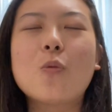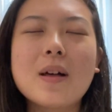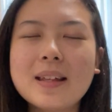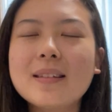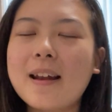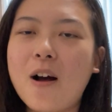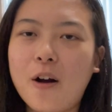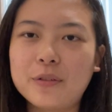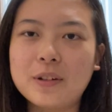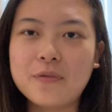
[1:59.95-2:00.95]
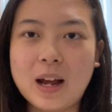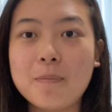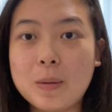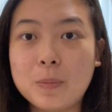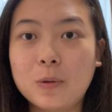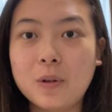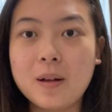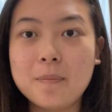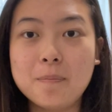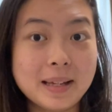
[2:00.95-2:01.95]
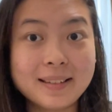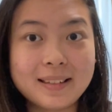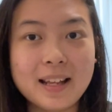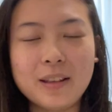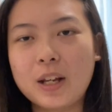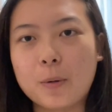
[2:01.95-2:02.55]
one thing that I often find people miss in their